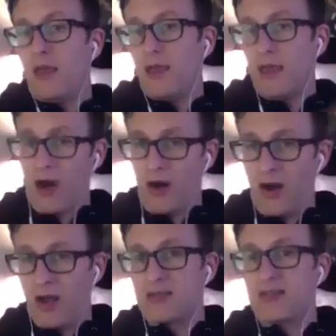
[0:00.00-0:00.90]

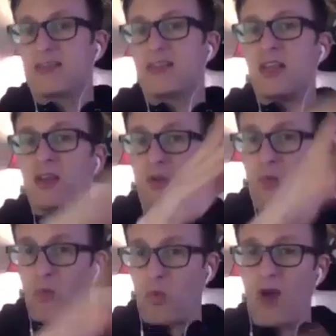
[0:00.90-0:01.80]
era to see
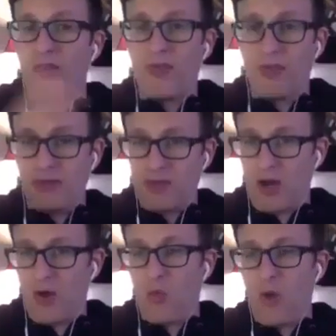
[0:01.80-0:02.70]
what
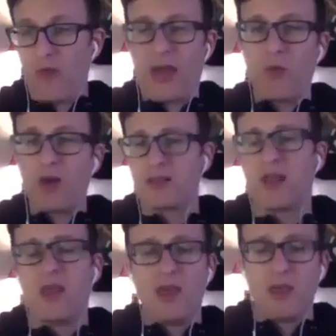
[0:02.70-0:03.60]
that was,
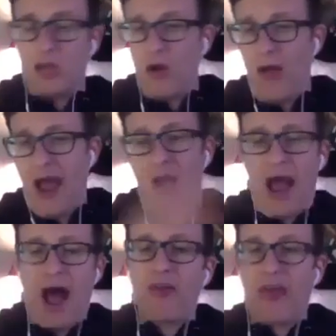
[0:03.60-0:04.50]

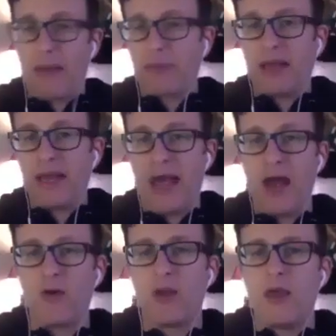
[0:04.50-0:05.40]
how that played
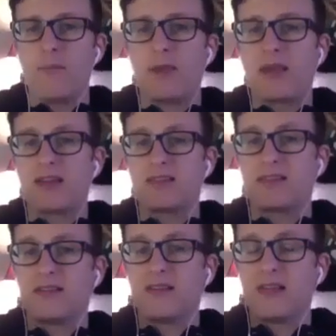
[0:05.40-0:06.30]
out. Because
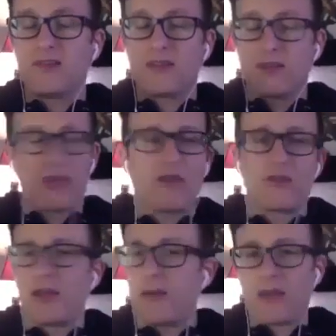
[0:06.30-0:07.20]
the other
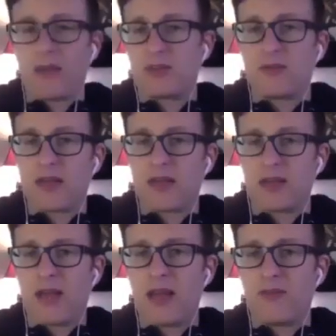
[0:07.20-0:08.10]
thing about the
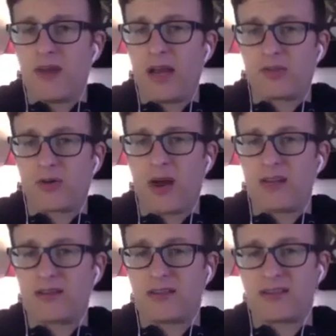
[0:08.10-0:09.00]
2008 financial
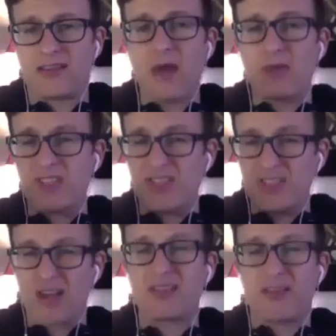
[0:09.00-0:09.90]
crisis is that was
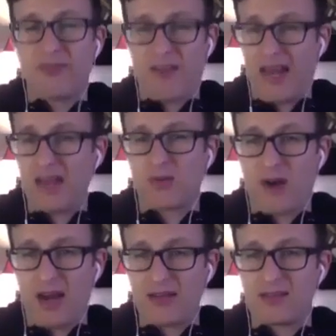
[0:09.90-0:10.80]
just a financial
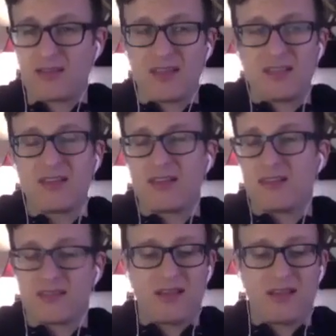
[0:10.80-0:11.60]
crisis. This is